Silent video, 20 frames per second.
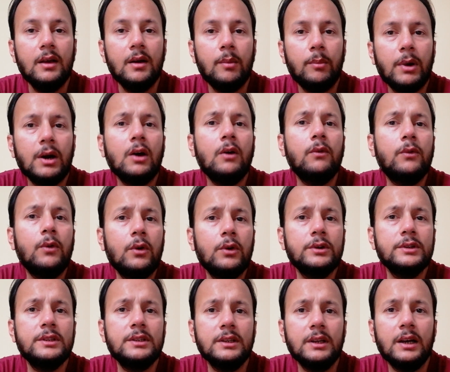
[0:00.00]
But of
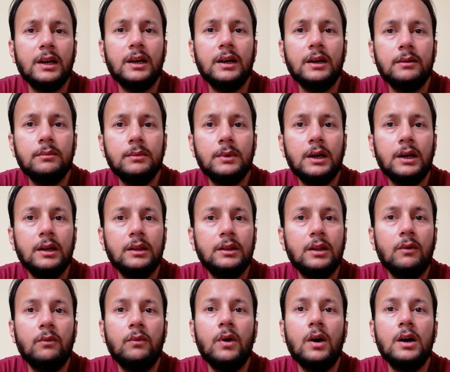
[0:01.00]
course,
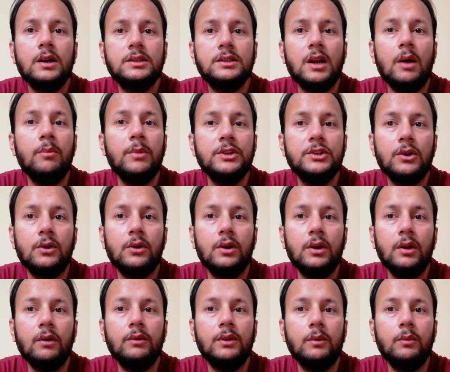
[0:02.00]
the vast
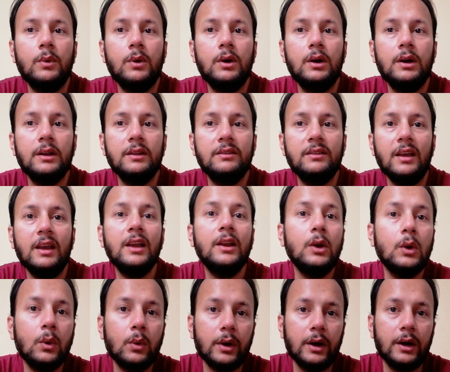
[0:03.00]
majority of the world is
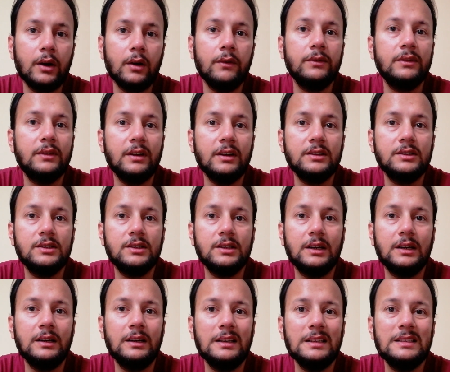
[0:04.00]
ignorant of such
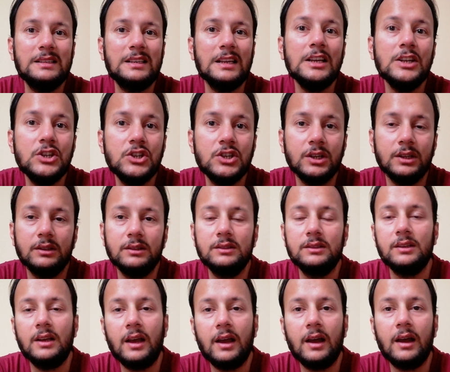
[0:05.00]

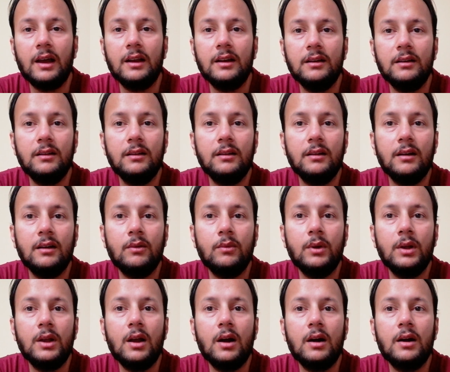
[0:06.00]
distinctions and
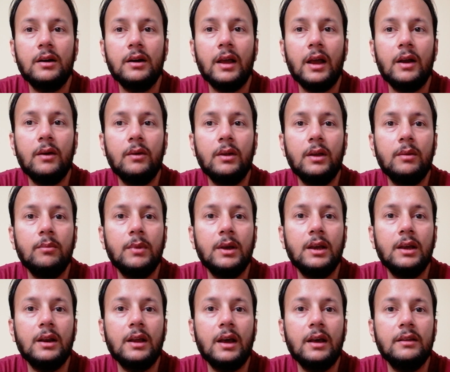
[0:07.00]
regard Harry and
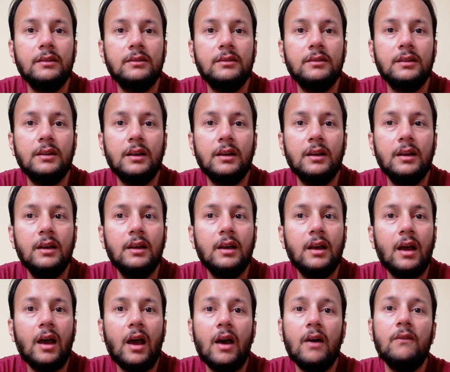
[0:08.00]
Meghan as
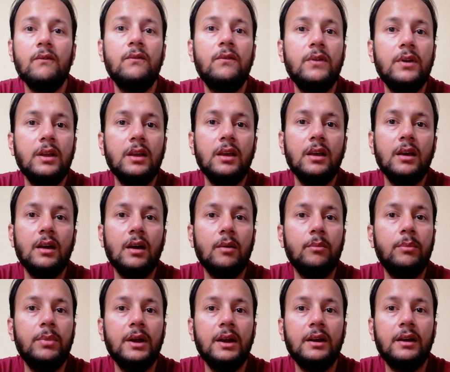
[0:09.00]
every
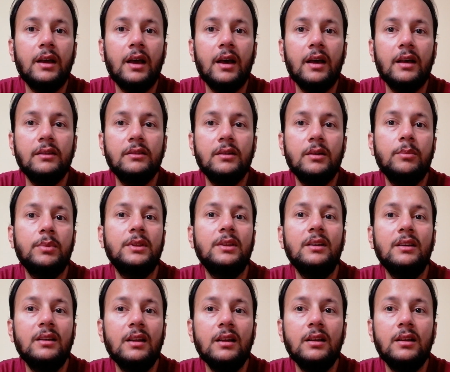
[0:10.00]
bit as
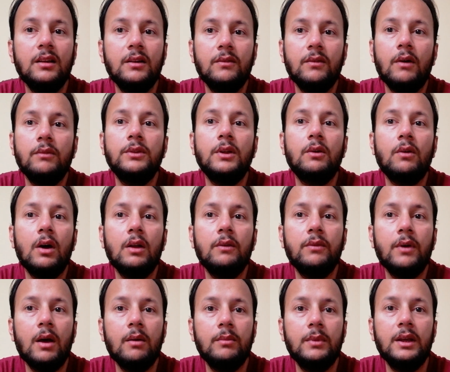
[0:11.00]
representative of the royal
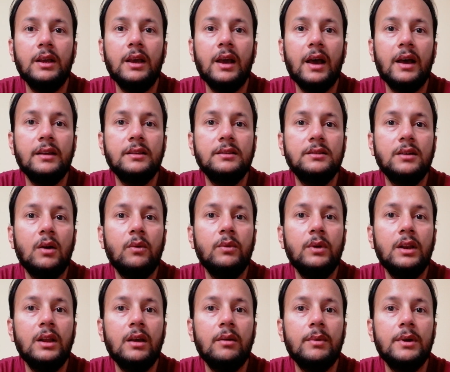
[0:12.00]
family as
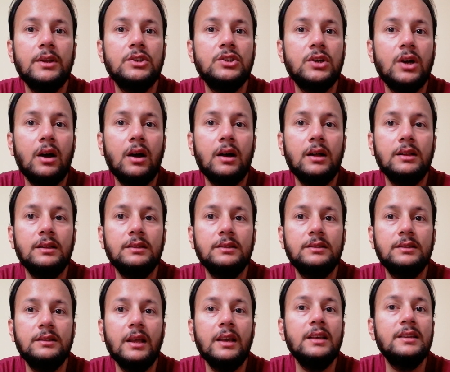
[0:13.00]
William and
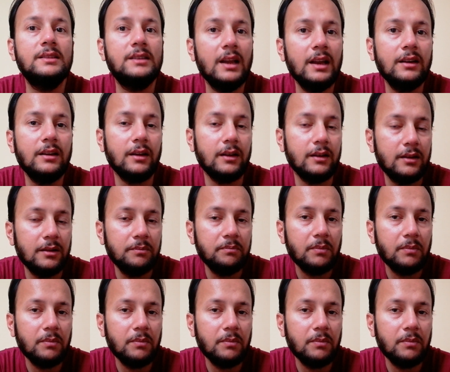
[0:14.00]
Charles, they stated.